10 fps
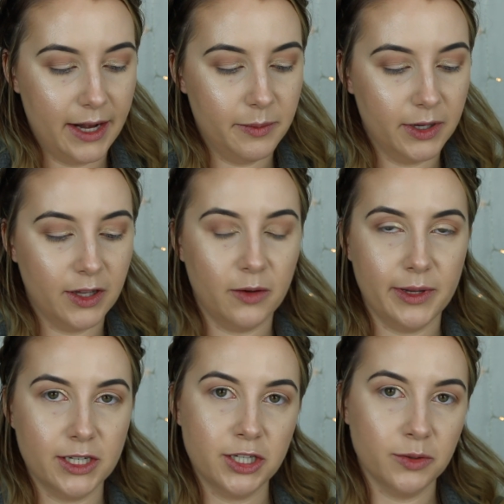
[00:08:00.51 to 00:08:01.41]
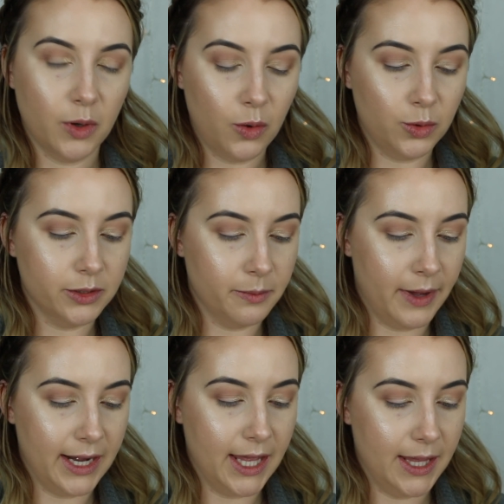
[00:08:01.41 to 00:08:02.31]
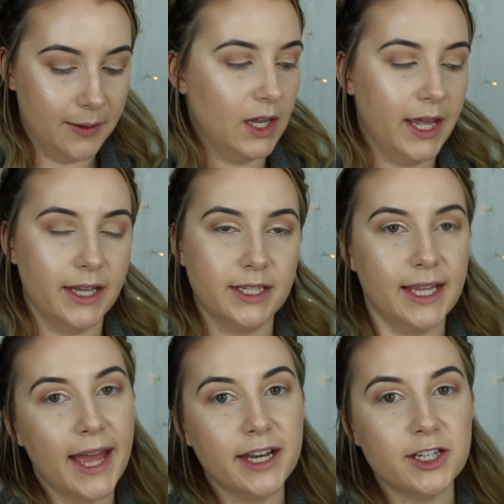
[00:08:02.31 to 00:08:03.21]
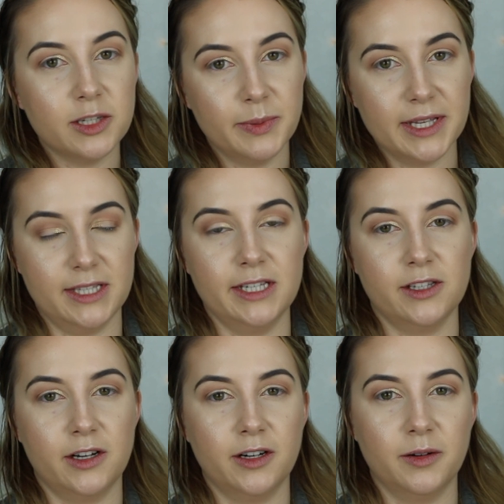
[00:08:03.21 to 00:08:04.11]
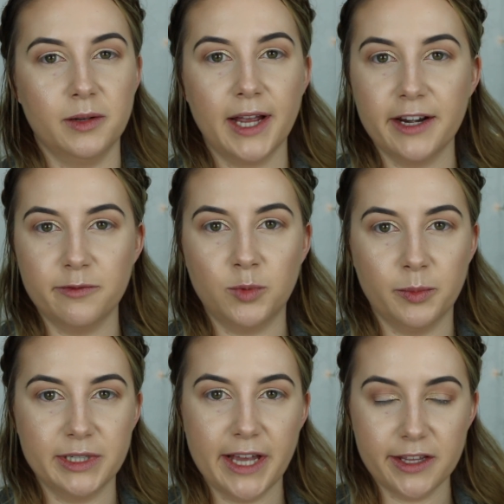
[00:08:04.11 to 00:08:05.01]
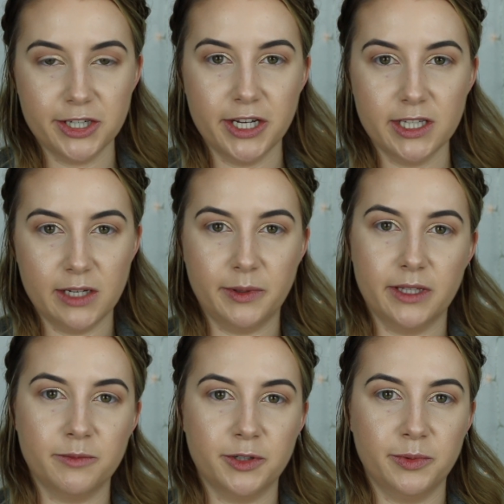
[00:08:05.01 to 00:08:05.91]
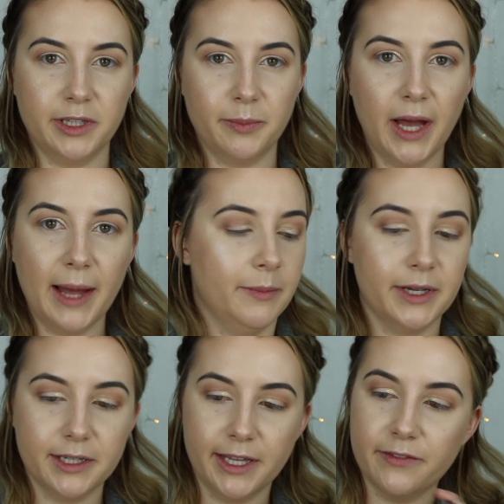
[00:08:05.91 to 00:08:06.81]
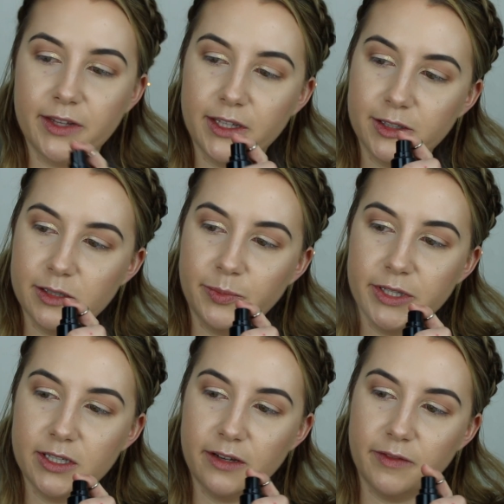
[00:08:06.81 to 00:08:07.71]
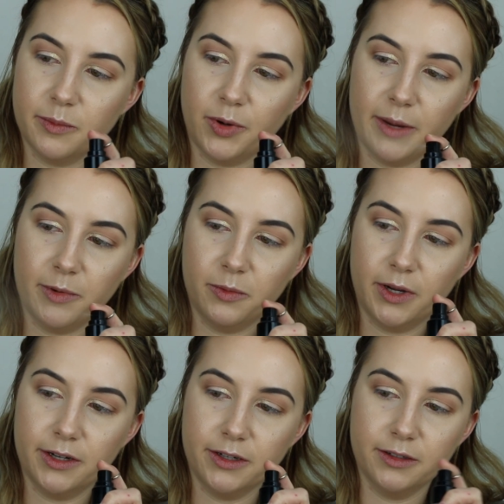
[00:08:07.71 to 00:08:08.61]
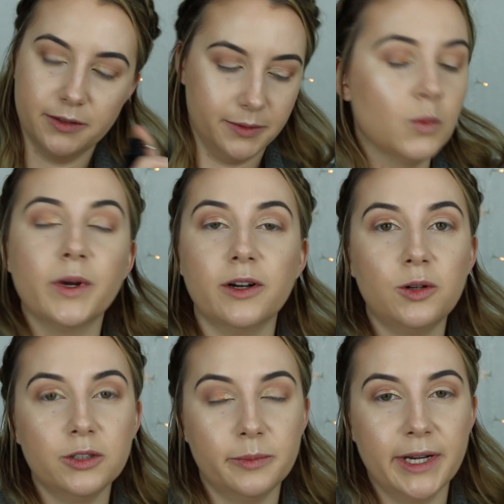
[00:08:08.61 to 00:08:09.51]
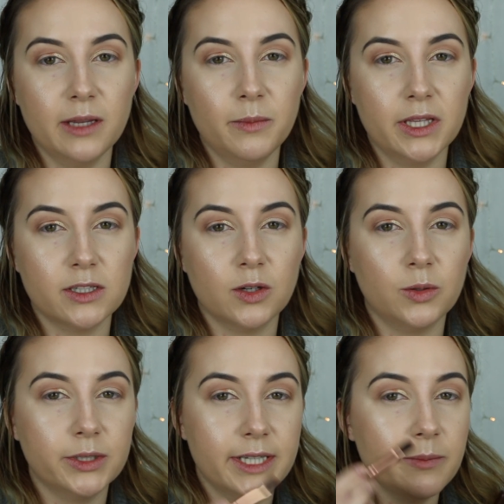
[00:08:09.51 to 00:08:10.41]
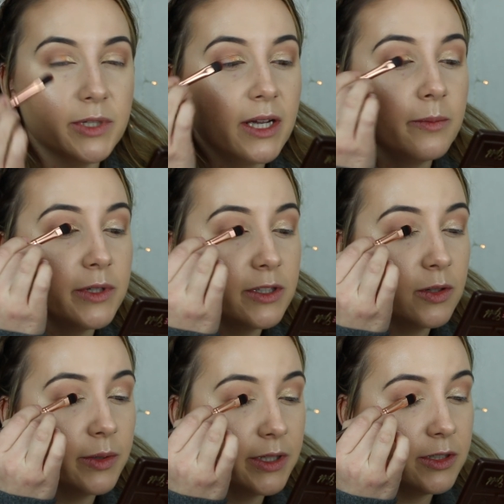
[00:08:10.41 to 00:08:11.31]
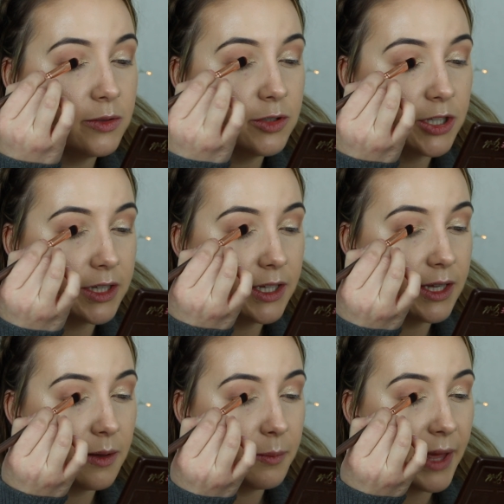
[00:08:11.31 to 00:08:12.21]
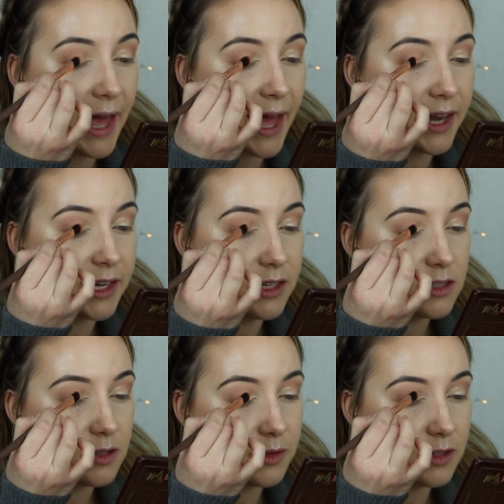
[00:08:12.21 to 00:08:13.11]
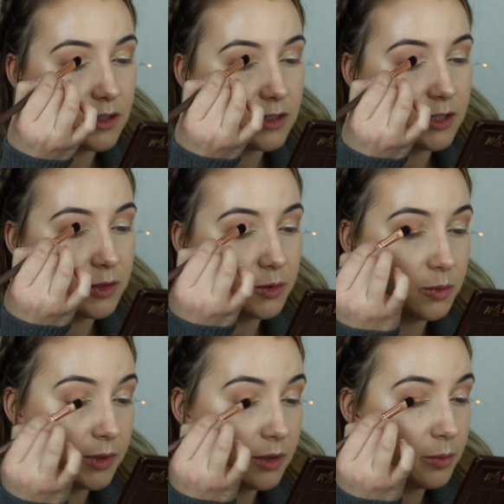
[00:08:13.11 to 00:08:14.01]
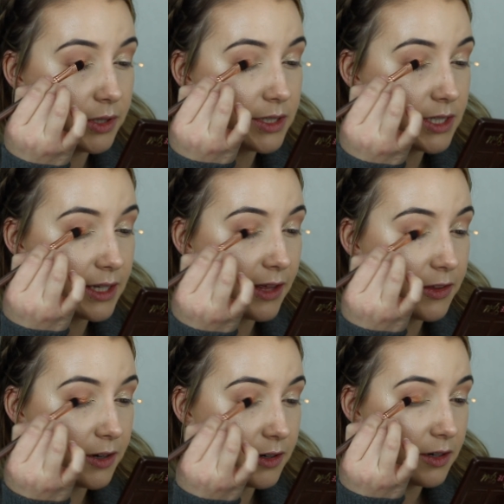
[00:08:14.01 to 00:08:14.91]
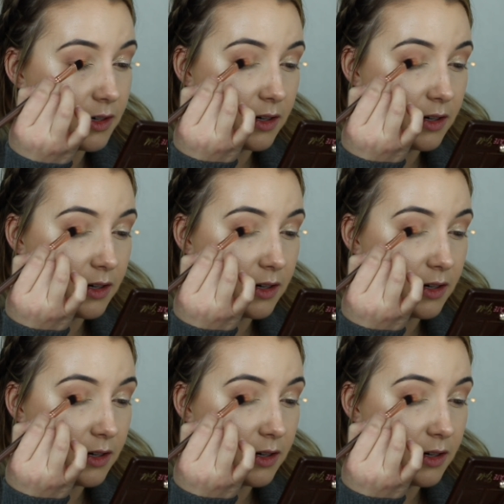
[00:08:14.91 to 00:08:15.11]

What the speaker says: and I'm going to go into Old Money. And again, just because these are kind of more metallic shades, I want them to really pop. I'm going to give a little spritz of the primer water. Where Old Money meets Gold Dipped, I'm just going to gently pat it so that the two will blend together